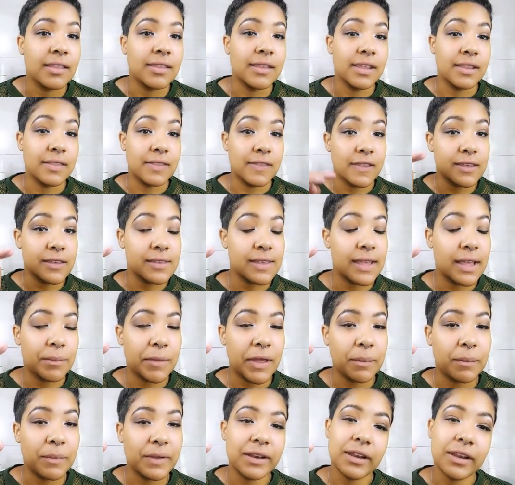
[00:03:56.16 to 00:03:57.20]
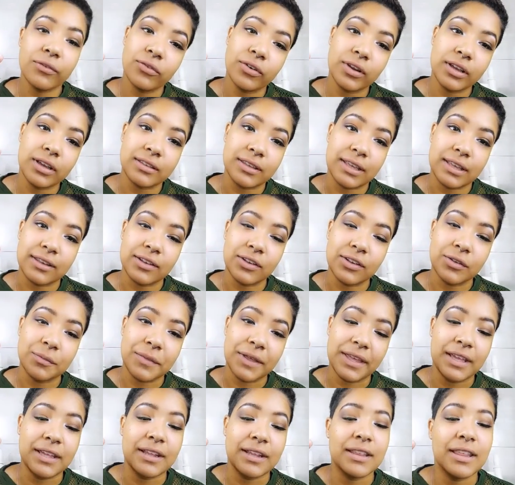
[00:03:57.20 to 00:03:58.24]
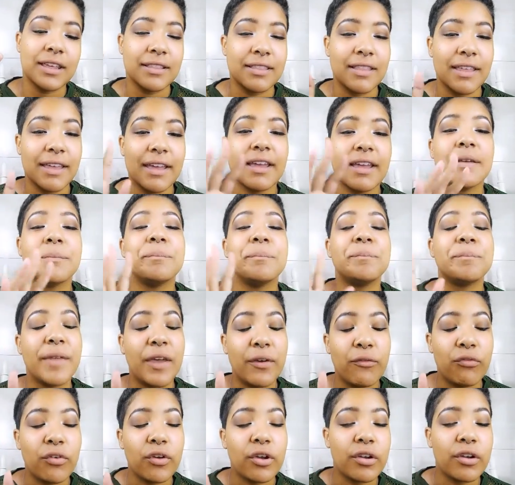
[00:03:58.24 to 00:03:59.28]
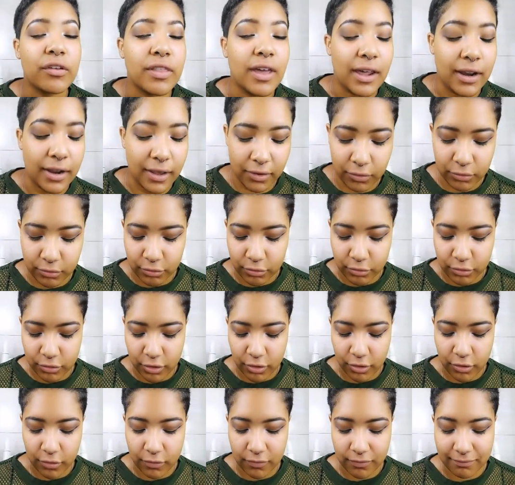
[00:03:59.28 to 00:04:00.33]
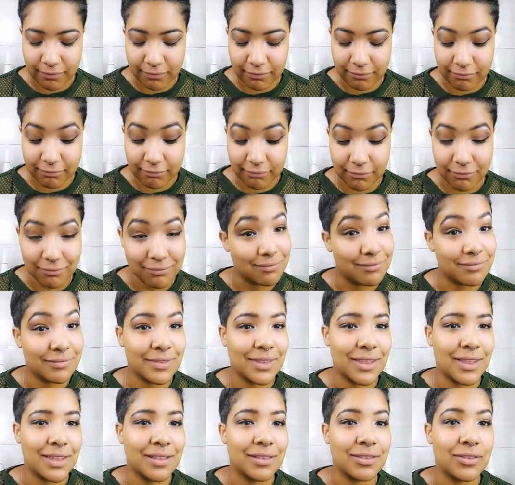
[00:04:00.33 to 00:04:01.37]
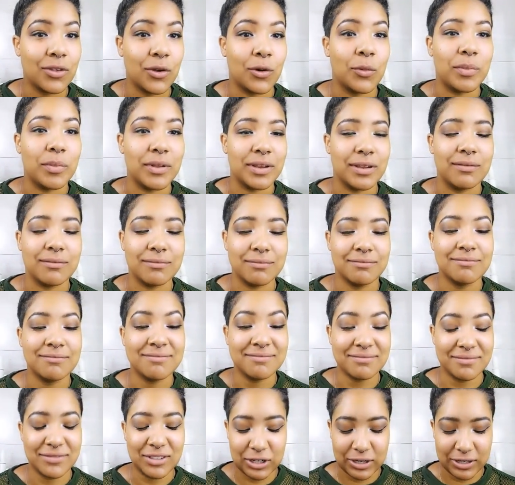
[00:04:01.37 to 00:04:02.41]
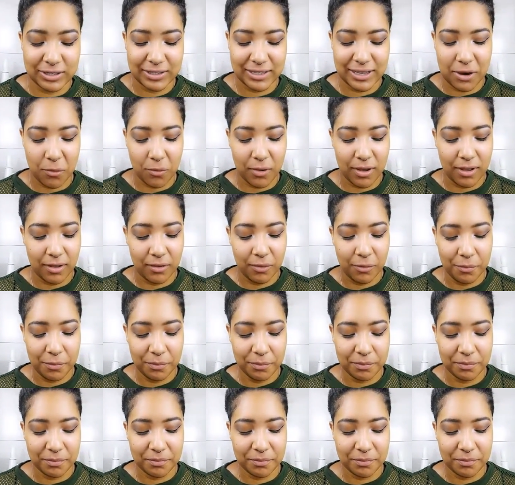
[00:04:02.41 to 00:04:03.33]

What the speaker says: And then this eye might be different because I tilt my head like that. Figured that out, so let's hope it turns out well.